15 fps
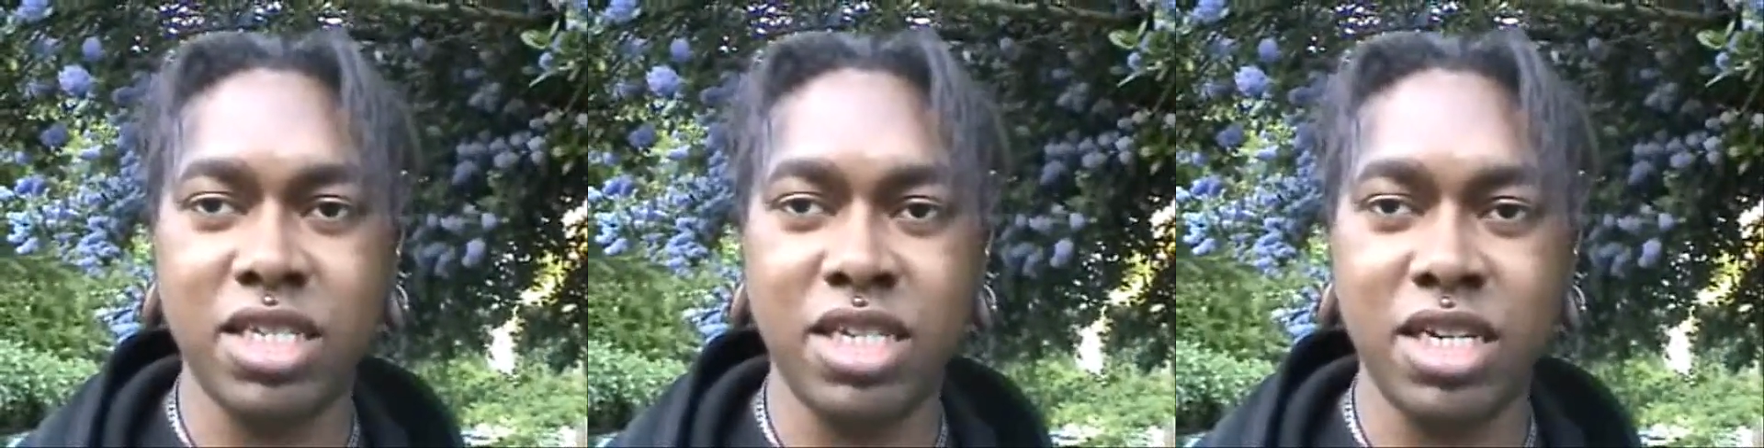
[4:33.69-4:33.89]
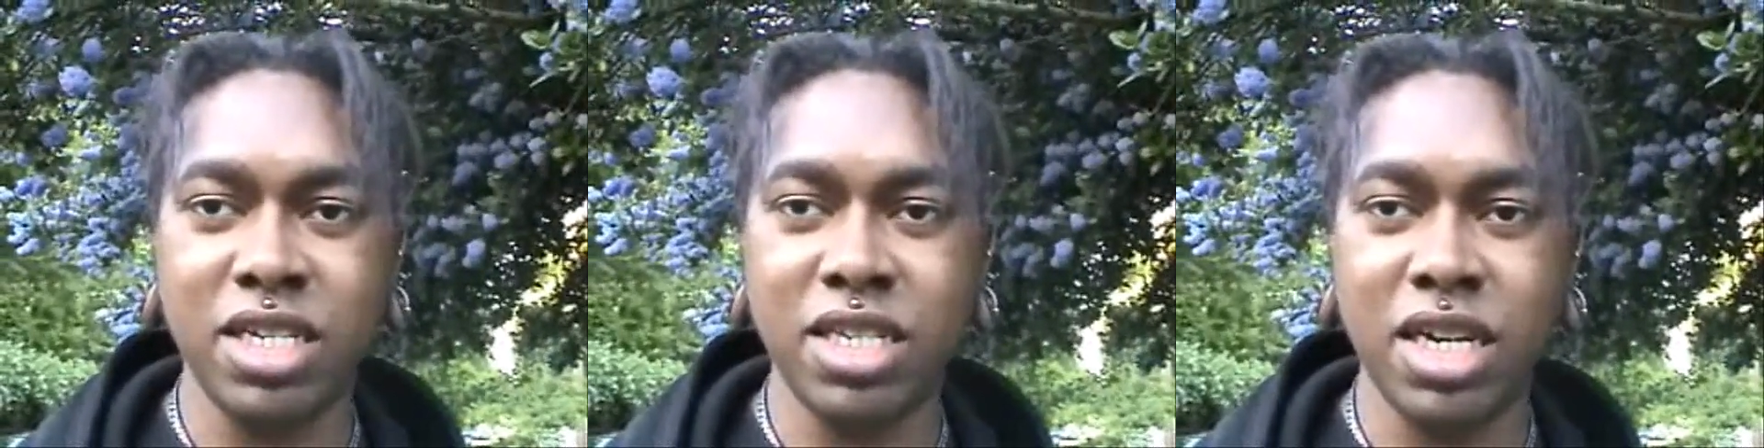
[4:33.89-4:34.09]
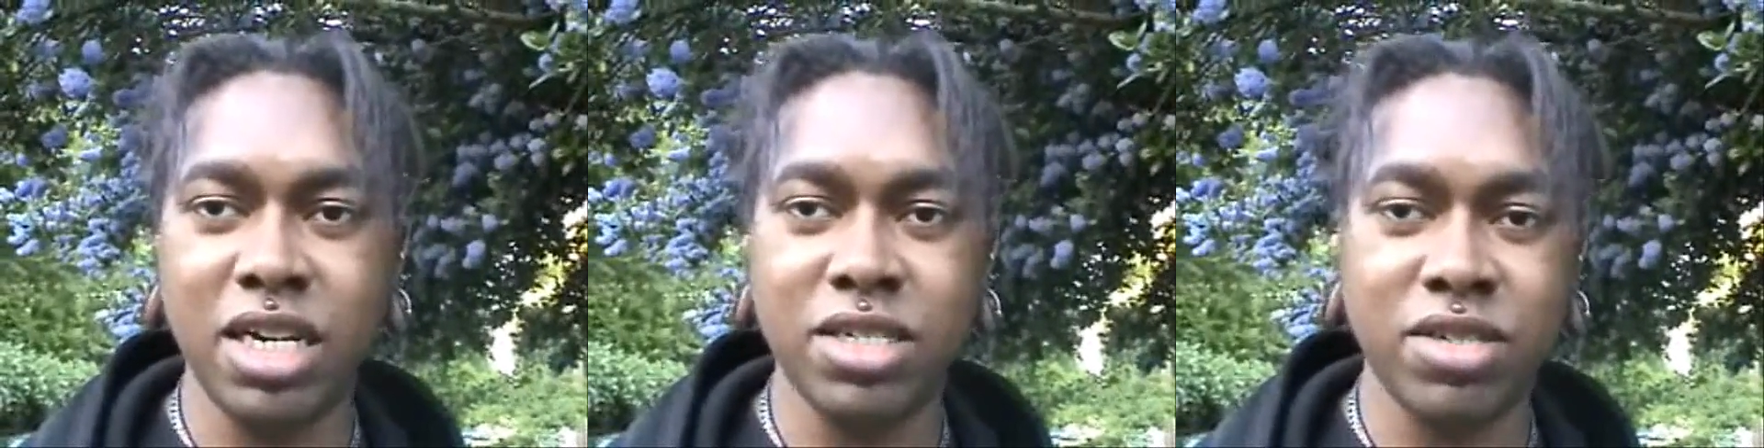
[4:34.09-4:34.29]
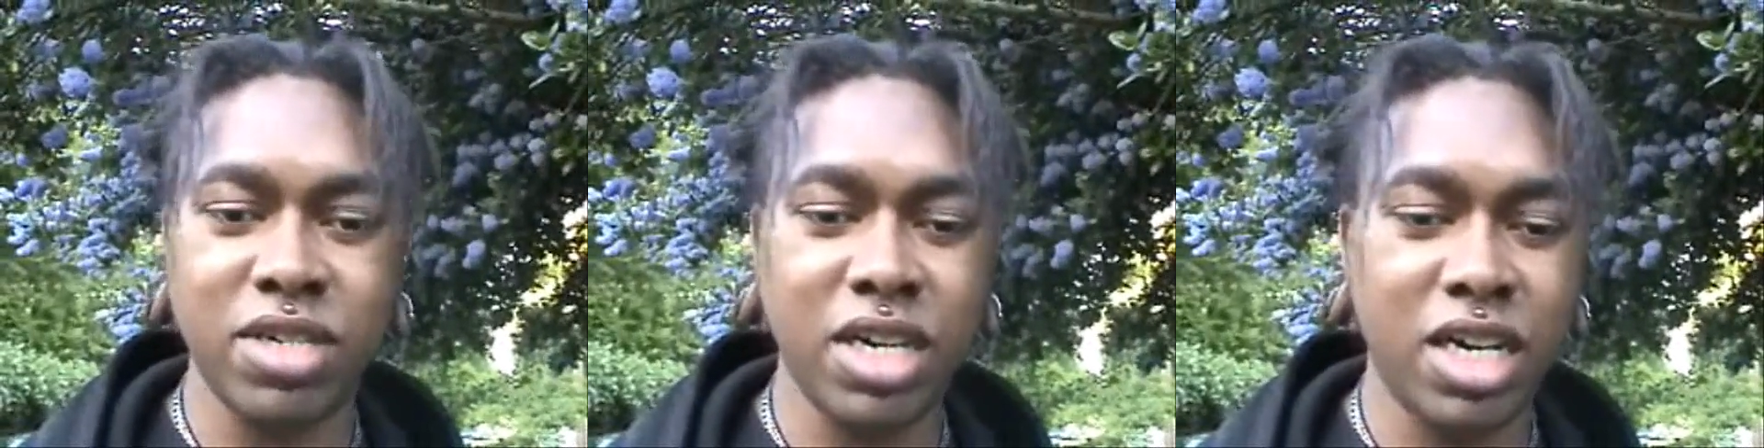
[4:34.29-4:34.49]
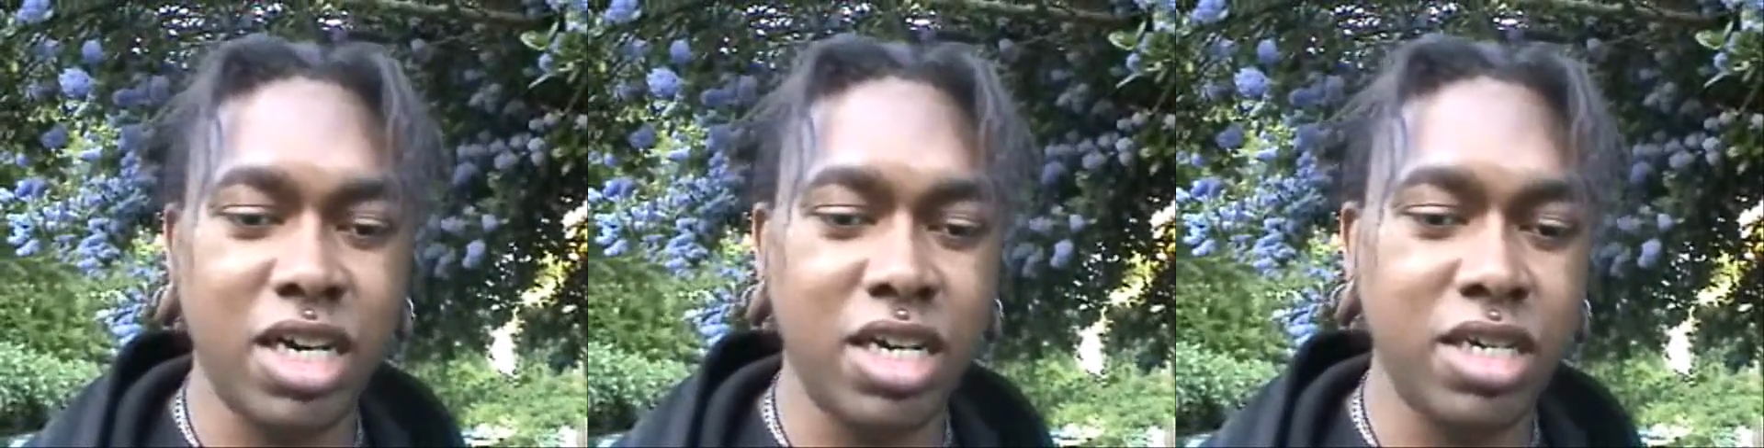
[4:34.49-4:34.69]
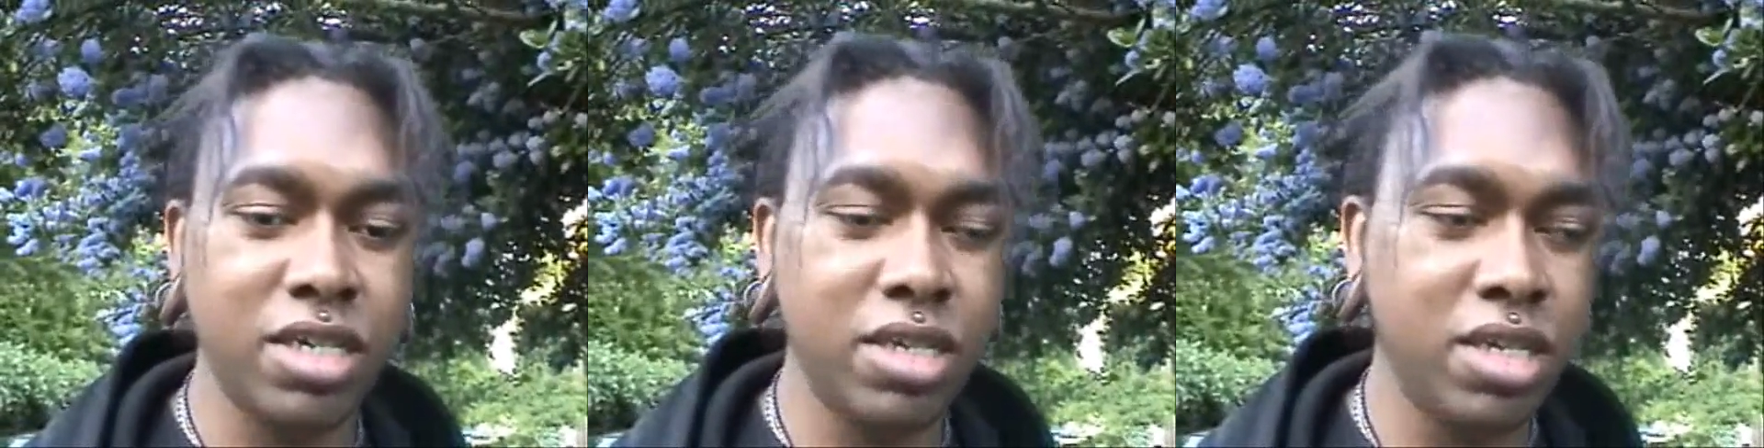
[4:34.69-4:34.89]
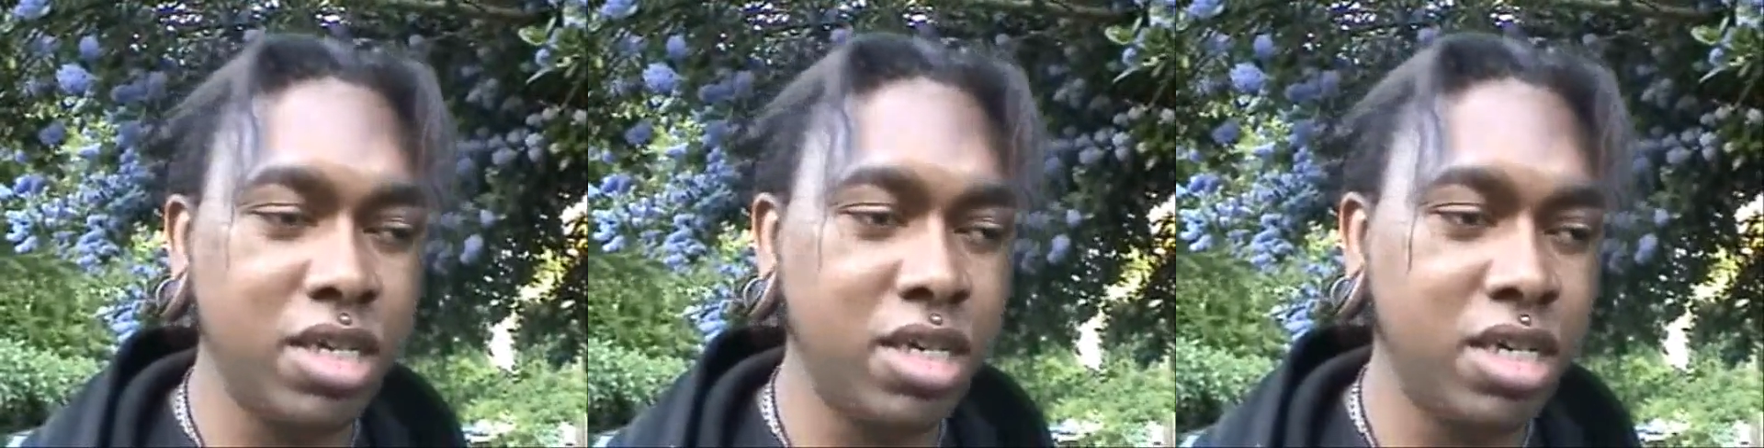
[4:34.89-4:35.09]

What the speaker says: and then the other guy,